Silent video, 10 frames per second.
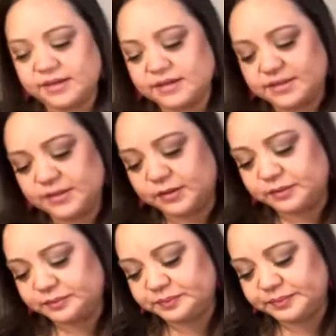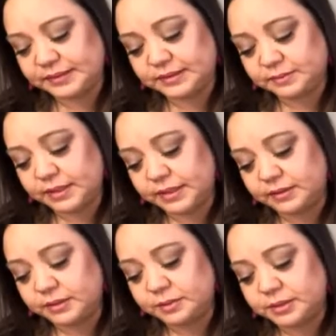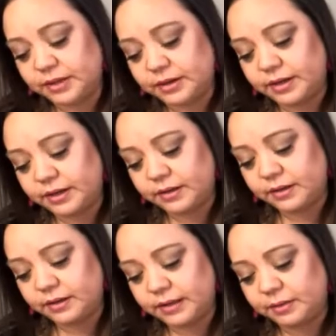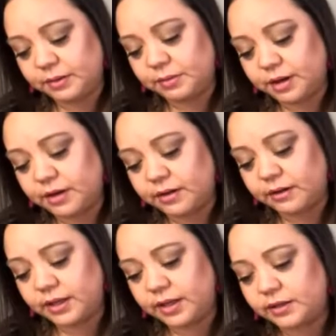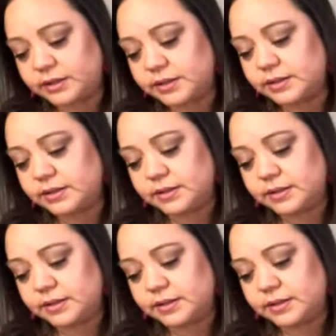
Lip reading: So I'm like, oops, sorry. Like, we brought y'all the heat.